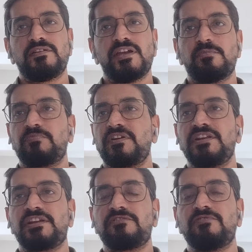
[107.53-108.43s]
AI
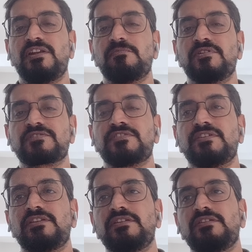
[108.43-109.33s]
predict when a
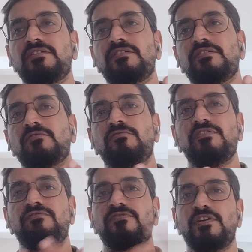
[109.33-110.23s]
machine
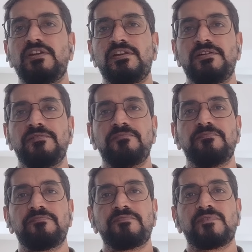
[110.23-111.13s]
will fail
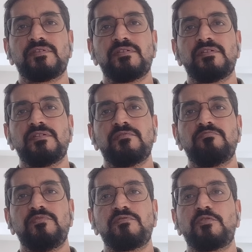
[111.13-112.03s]

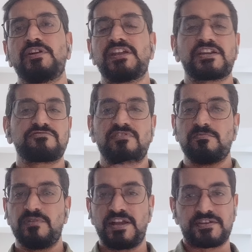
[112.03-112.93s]
before it
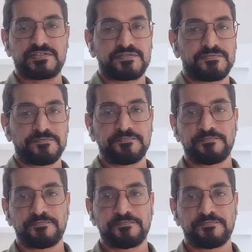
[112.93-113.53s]
actually breaks.